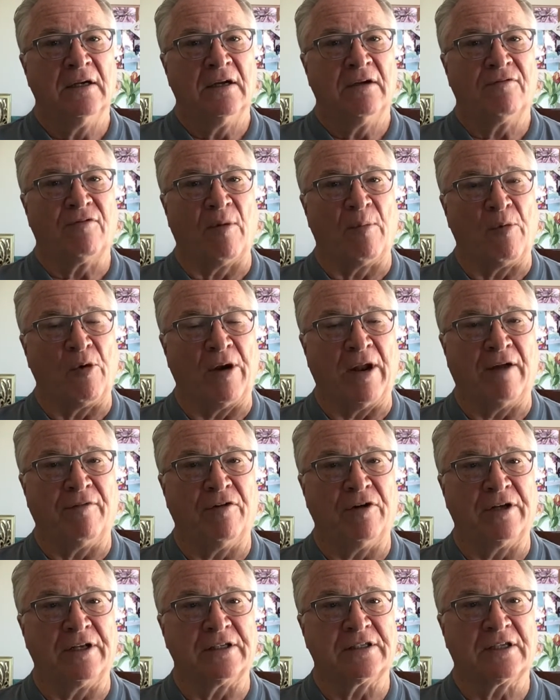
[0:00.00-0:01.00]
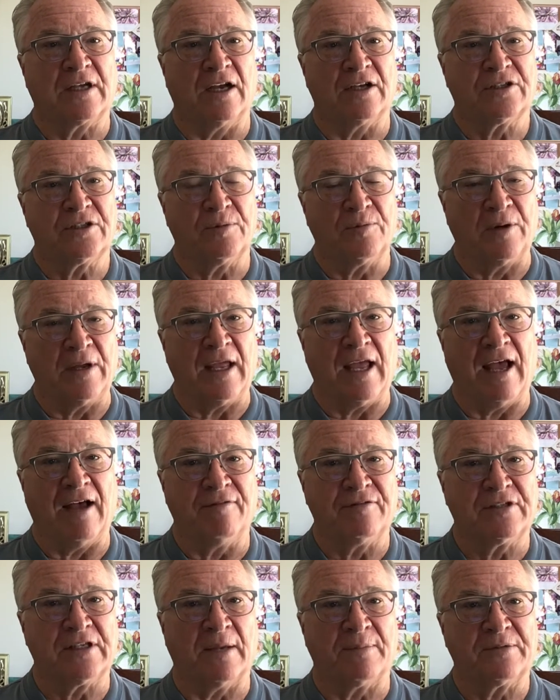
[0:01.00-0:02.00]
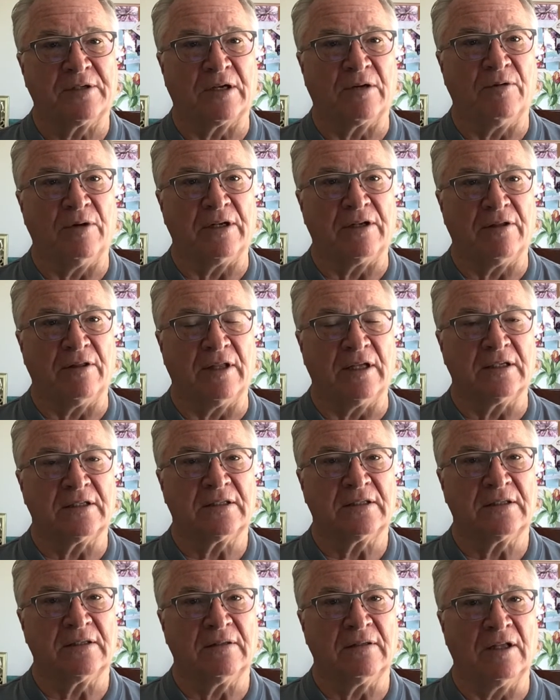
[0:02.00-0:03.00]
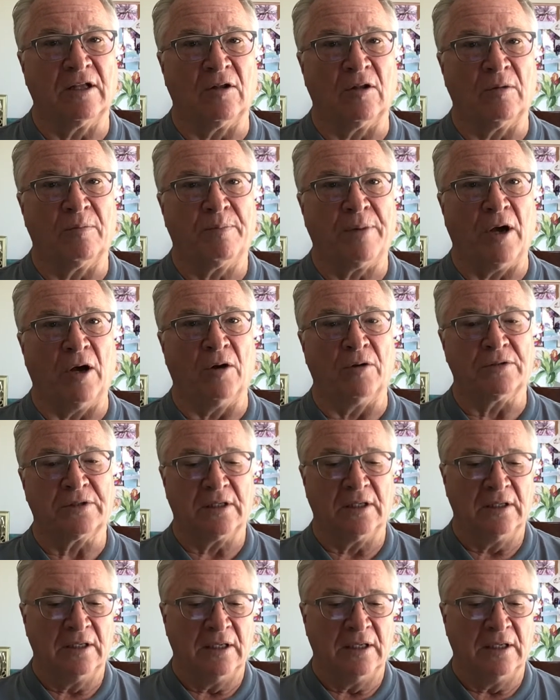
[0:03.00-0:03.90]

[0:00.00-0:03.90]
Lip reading: from whatever discussion we have subsequent to this little post.